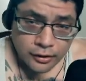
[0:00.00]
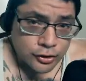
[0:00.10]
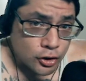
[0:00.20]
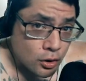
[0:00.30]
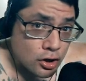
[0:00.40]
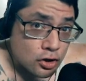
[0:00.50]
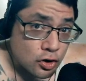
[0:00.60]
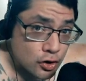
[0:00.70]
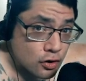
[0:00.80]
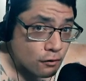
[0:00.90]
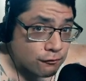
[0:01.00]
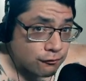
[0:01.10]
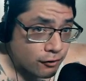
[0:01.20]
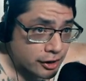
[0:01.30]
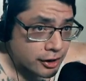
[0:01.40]
You're a little
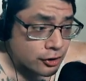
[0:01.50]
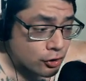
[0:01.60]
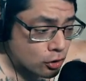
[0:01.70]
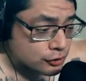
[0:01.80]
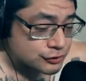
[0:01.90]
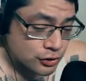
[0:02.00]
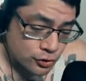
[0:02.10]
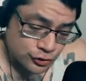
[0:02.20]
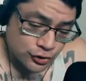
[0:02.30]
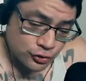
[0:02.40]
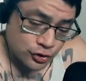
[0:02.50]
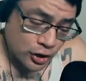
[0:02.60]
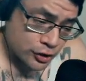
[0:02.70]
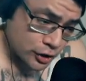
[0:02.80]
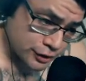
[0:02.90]
fucking girl. So so
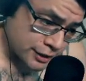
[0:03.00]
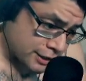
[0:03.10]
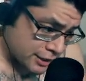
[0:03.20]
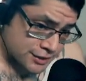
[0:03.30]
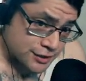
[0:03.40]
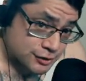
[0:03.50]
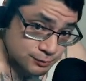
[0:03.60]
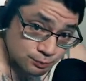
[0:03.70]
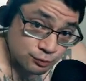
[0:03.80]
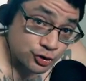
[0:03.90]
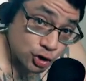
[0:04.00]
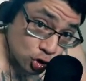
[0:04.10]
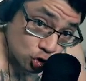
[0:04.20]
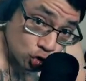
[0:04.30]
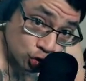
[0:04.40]
are this
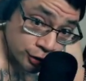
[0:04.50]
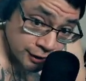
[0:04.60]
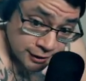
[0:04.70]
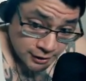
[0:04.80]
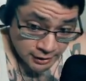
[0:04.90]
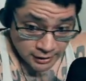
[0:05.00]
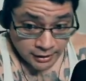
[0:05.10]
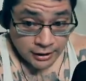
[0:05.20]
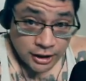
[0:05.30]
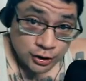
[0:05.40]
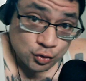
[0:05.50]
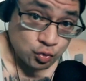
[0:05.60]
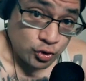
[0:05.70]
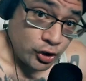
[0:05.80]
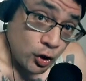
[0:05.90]
dude is
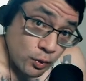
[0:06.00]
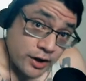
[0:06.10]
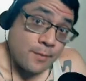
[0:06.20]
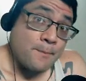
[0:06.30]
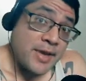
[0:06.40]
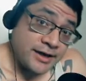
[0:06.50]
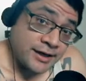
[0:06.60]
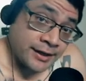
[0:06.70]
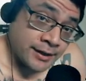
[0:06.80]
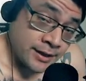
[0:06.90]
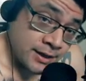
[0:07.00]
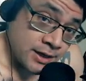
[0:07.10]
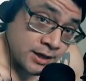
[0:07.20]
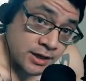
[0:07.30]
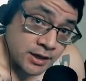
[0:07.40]
really recommending
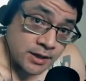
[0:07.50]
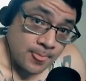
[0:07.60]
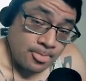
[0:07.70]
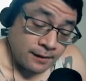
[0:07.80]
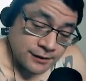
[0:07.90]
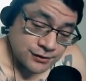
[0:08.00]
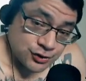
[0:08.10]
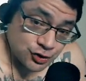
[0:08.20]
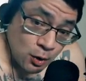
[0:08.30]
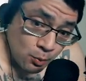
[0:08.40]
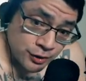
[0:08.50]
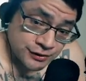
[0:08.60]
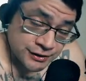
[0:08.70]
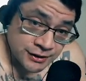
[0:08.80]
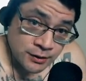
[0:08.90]
someone
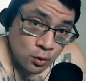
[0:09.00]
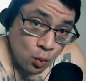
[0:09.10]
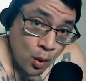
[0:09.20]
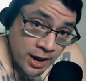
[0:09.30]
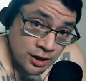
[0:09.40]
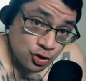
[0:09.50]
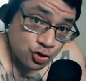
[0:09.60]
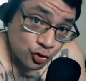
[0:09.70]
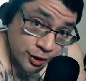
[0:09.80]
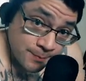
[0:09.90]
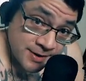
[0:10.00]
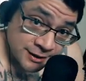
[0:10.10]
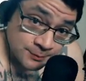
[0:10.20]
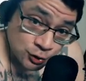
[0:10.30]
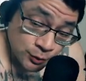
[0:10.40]
to wait three
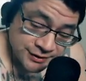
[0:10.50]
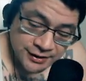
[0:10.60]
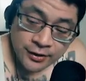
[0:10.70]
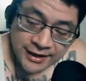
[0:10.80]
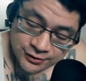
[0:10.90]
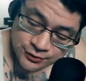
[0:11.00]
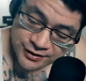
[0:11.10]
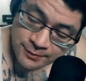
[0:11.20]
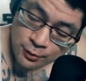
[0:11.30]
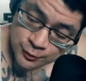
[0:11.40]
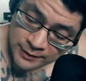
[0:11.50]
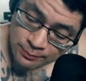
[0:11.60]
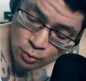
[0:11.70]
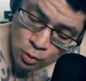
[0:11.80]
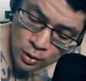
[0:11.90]
minutes between. Se- okay, so see, most
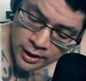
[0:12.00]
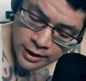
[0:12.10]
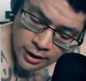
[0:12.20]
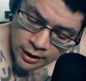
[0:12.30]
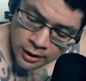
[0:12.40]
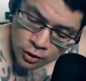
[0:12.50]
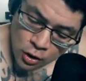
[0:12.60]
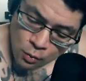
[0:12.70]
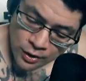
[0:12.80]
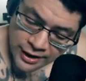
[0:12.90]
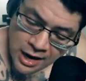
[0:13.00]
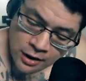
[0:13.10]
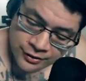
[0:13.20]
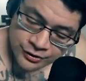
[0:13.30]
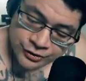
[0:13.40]
people uh, go work
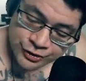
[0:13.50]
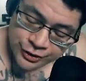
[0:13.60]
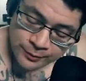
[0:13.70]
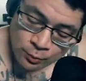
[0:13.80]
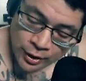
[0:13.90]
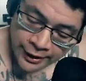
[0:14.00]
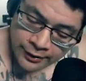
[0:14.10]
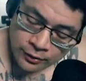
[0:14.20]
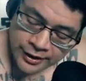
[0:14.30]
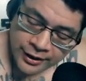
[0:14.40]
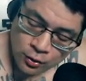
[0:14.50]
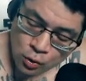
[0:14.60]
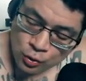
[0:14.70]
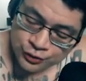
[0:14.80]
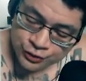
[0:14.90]
out in the gym, right? Okay,
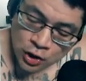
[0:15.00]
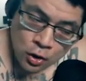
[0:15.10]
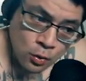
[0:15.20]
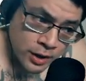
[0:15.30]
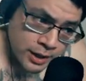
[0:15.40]
cool. So